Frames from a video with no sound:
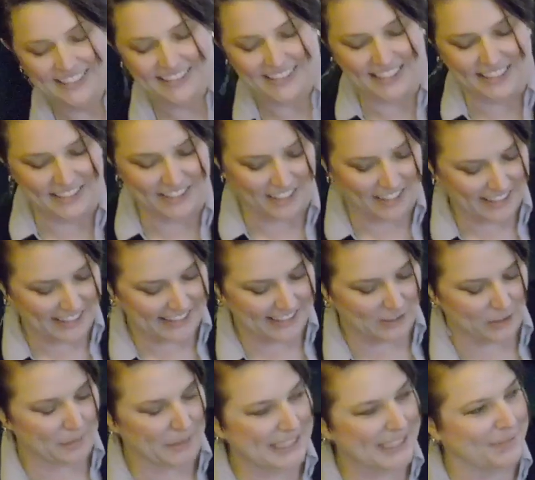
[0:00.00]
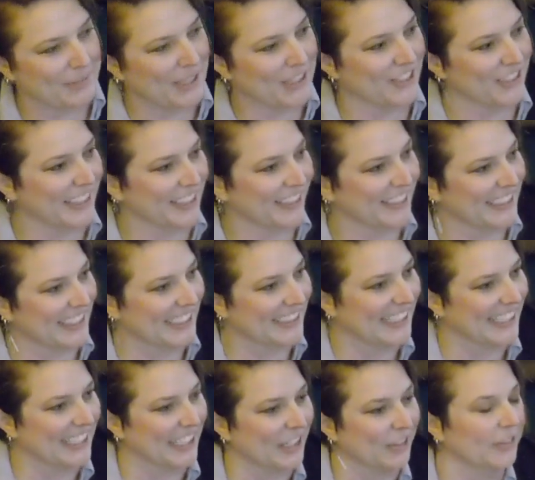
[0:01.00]
The dot is our base modularity in
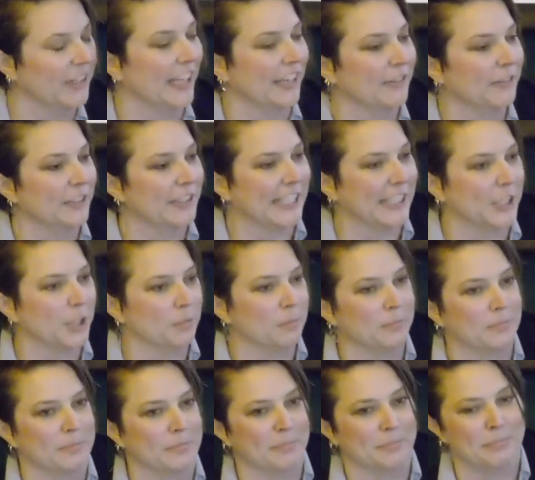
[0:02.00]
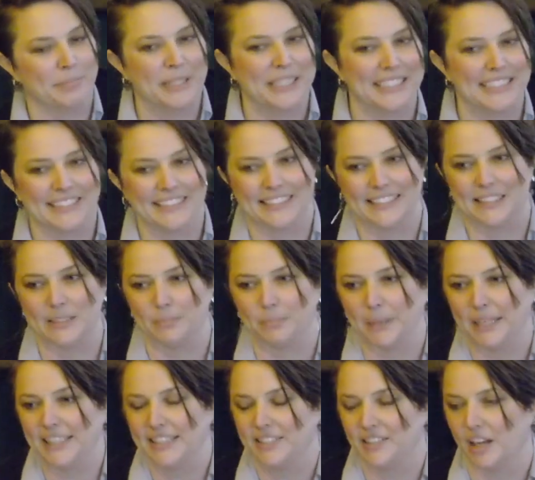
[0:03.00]
Lego. Every Lego piece is
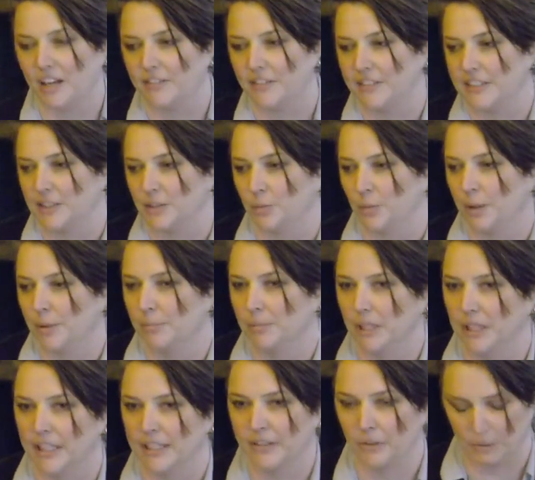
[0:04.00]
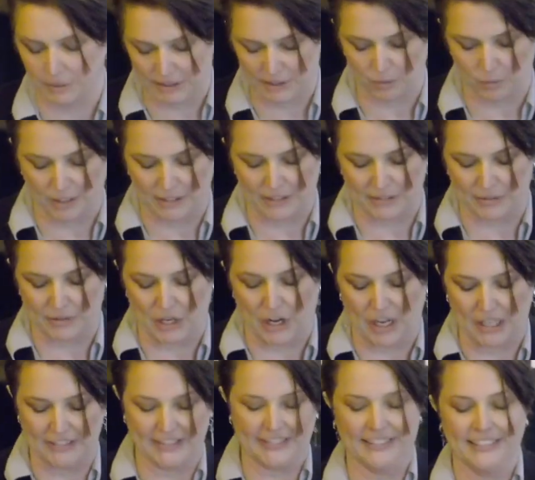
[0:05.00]
based off of this one block, or this one
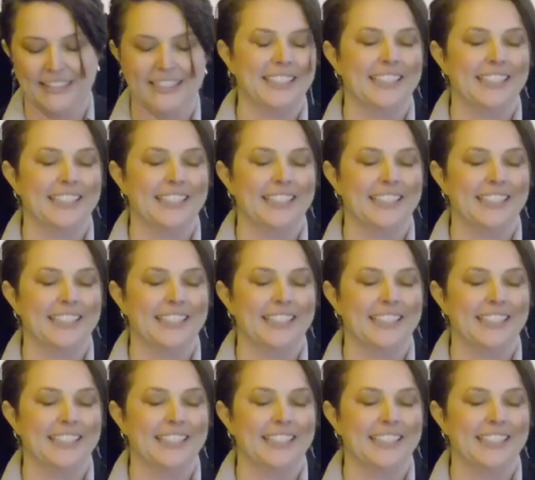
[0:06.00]
dot.